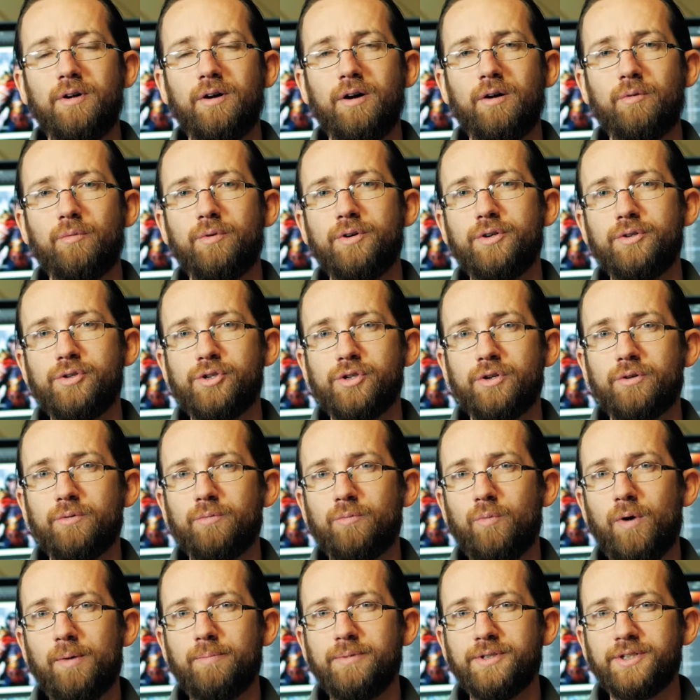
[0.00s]
reduced your
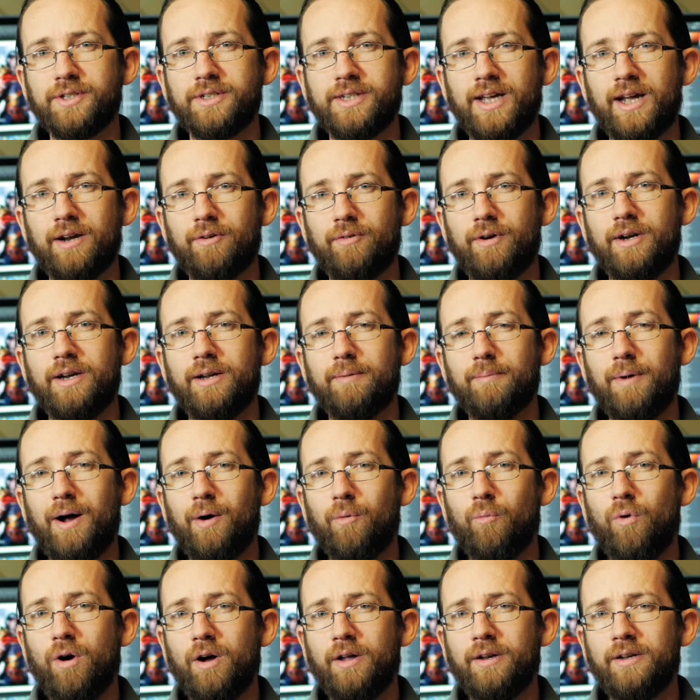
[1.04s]
weapons attack rating by
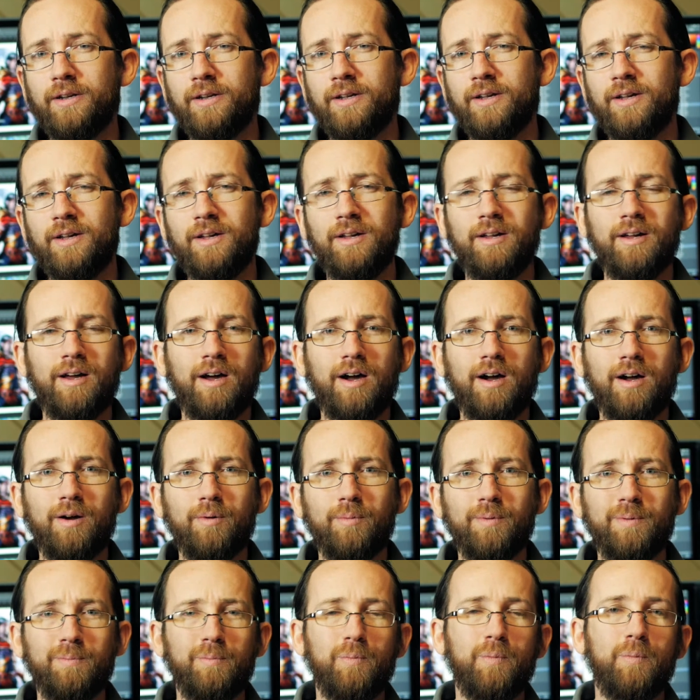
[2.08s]
1.
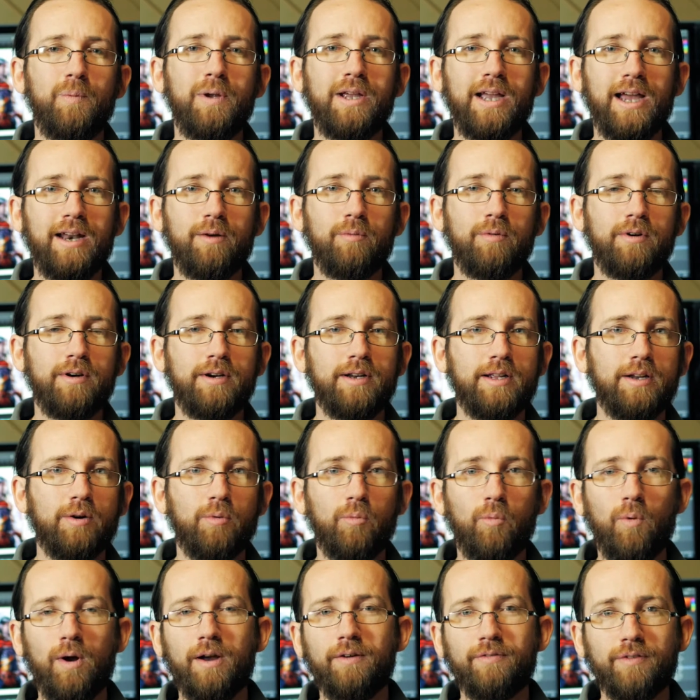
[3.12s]
We kind of wanted to get
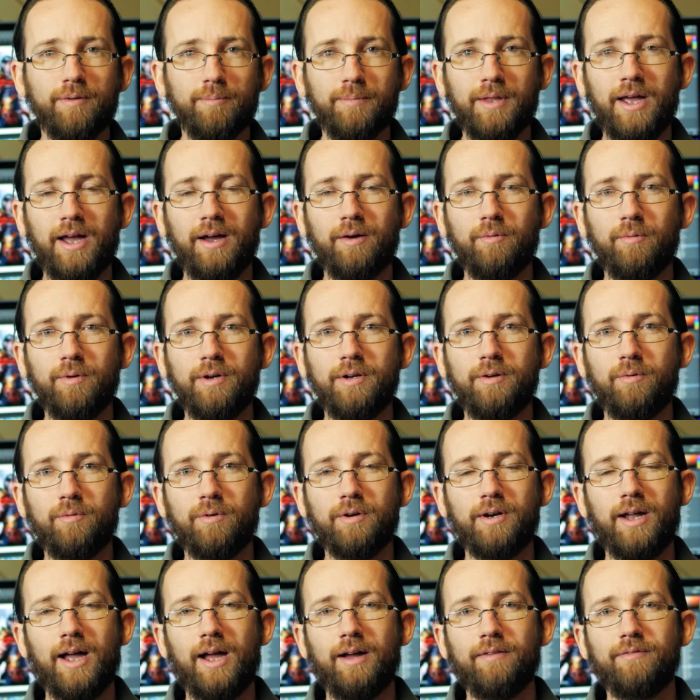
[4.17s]
away from that. We didn't
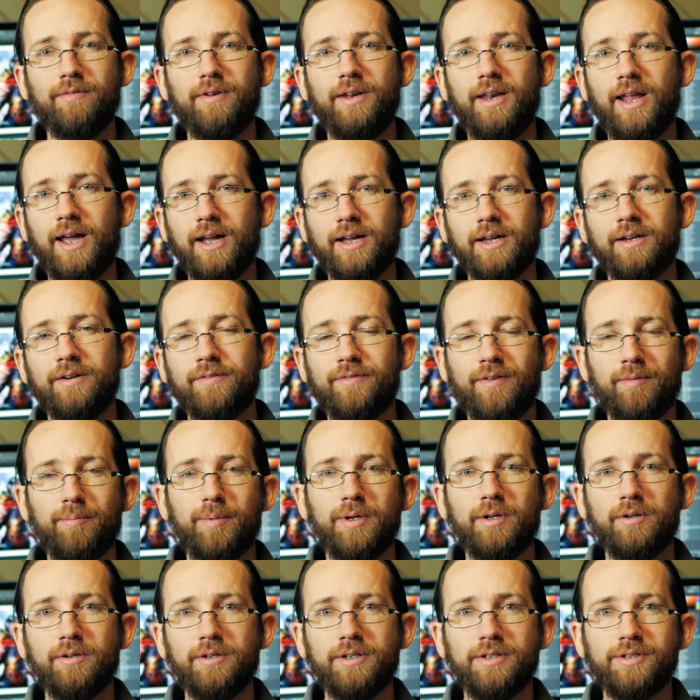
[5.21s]
want to have negative
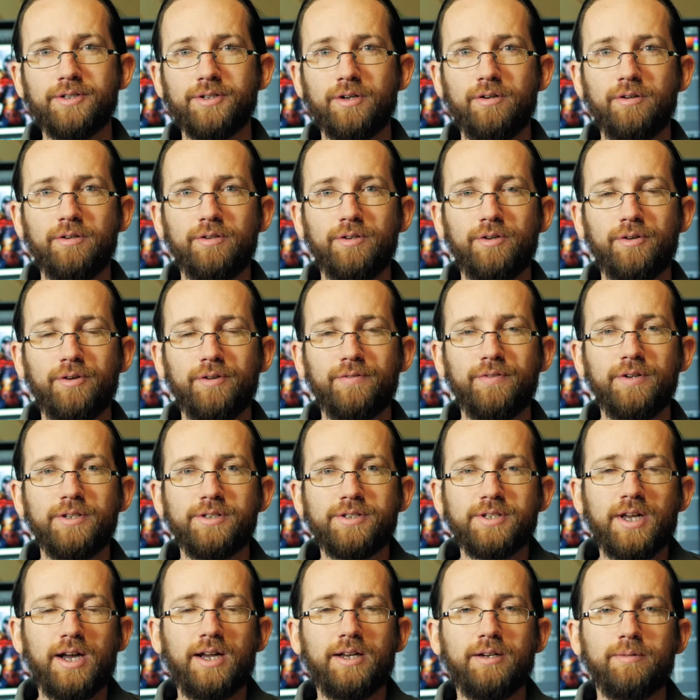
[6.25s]
abilities on your
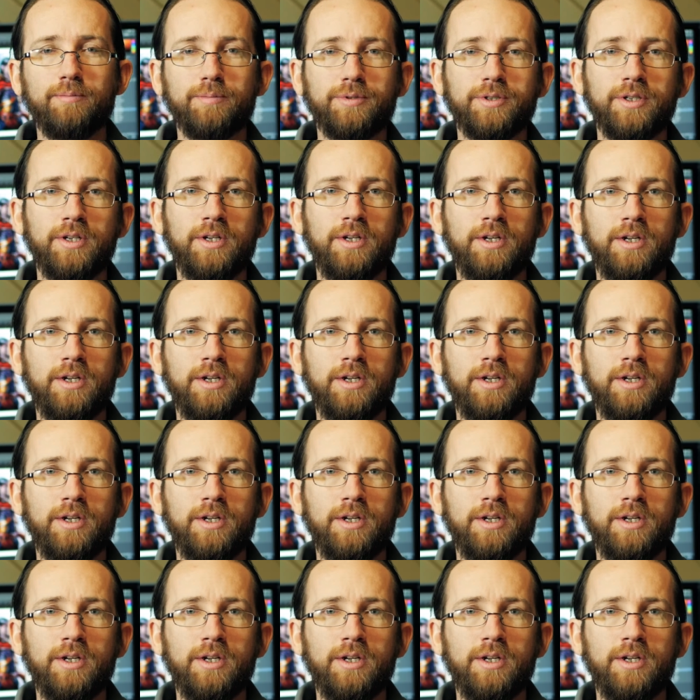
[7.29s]
defense items.